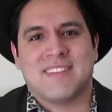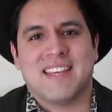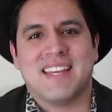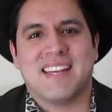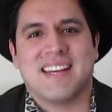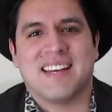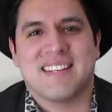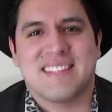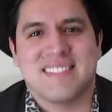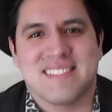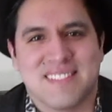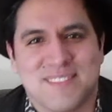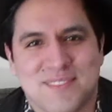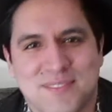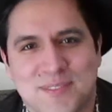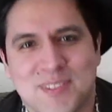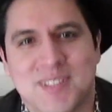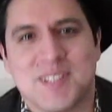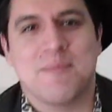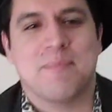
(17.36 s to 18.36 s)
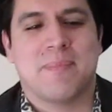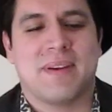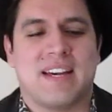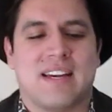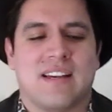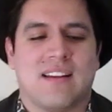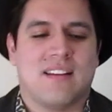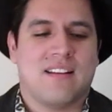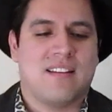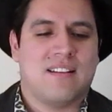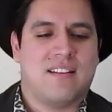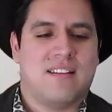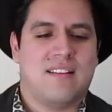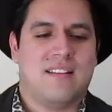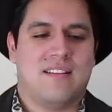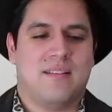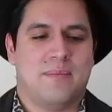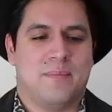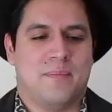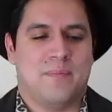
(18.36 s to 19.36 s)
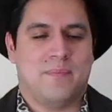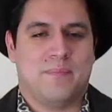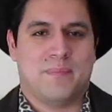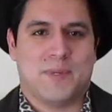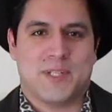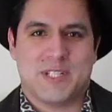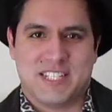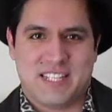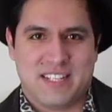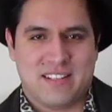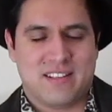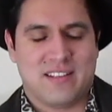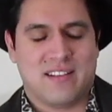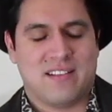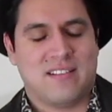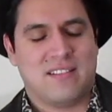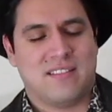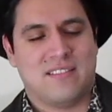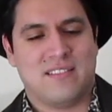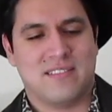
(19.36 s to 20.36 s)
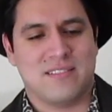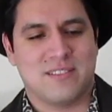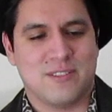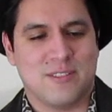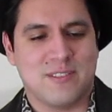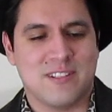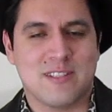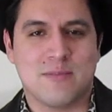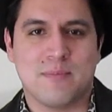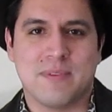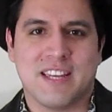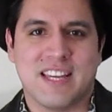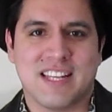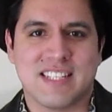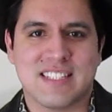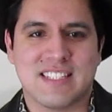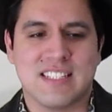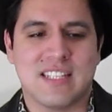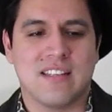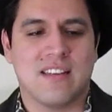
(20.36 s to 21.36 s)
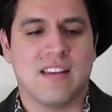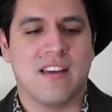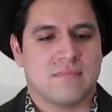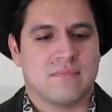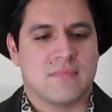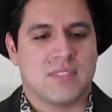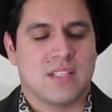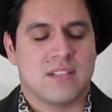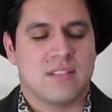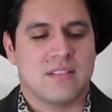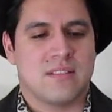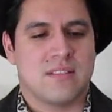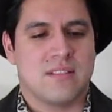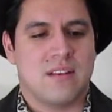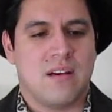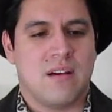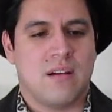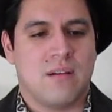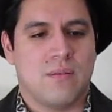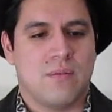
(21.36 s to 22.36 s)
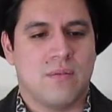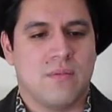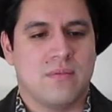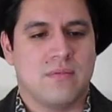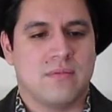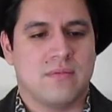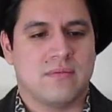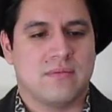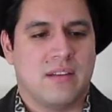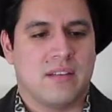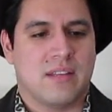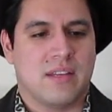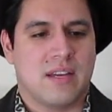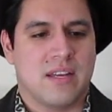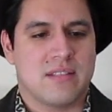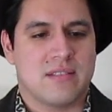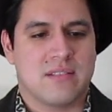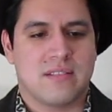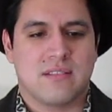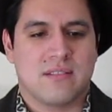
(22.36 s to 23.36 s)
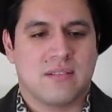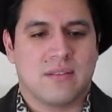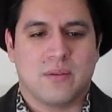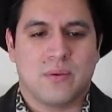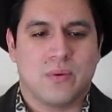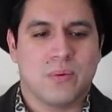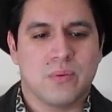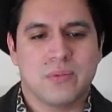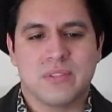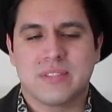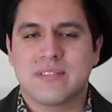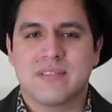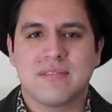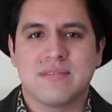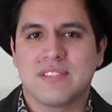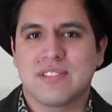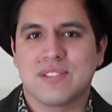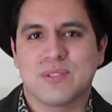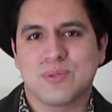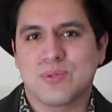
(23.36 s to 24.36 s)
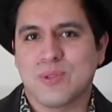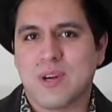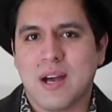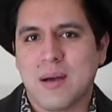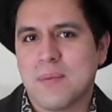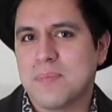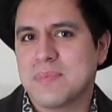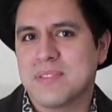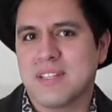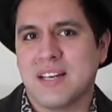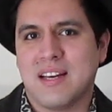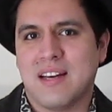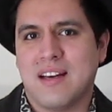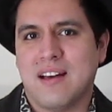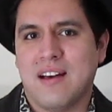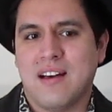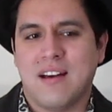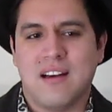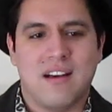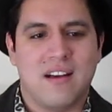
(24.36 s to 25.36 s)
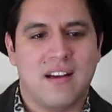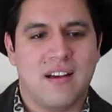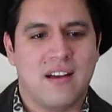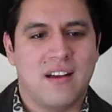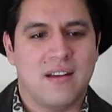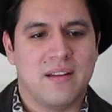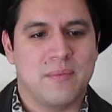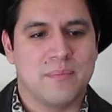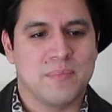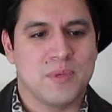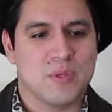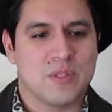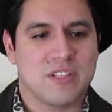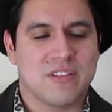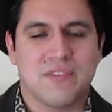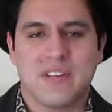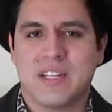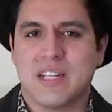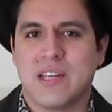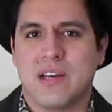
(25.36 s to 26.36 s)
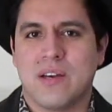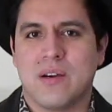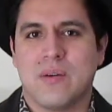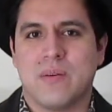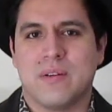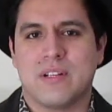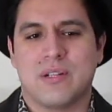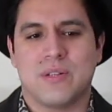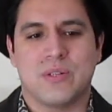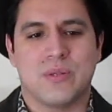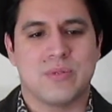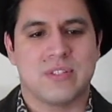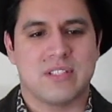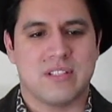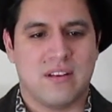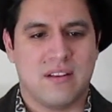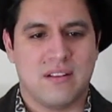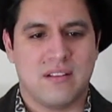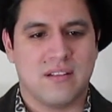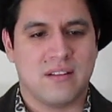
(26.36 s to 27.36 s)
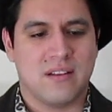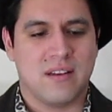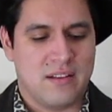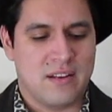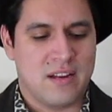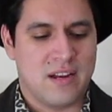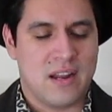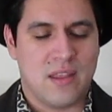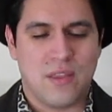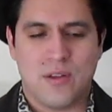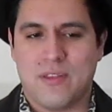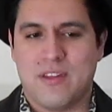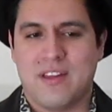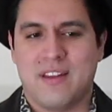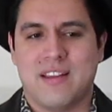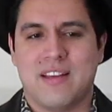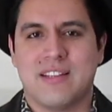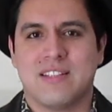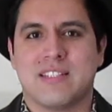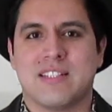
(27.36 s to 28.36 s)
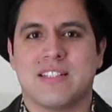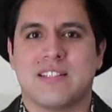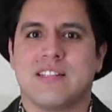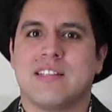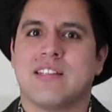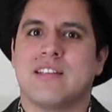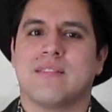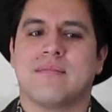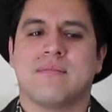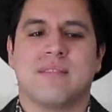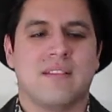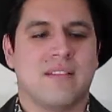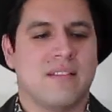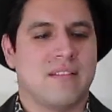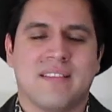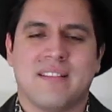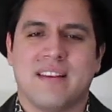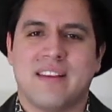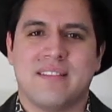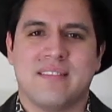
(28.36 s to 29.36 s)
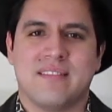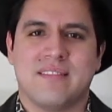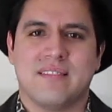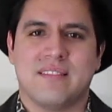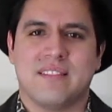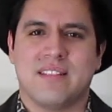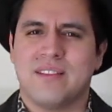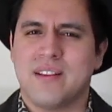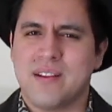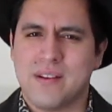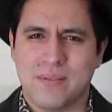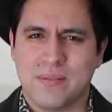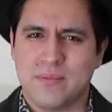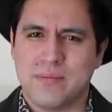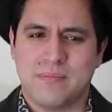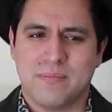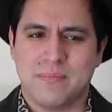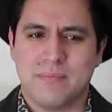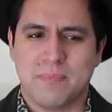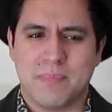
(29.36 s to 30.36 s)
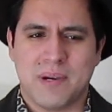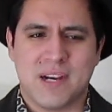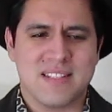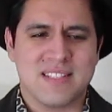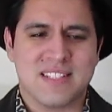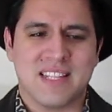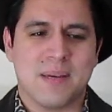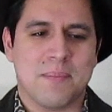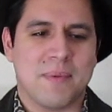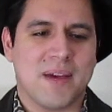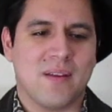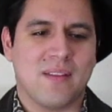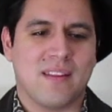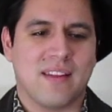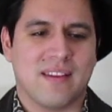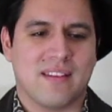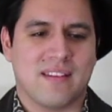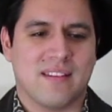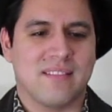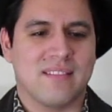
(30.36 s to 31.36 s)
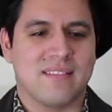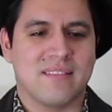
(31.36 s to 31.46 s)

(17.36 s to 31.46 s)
Hey guys, welcome back. Martine here, also known as BXE. So, guess who just dropped a music video and a new song? None other than NCT. And you know, Boss came out like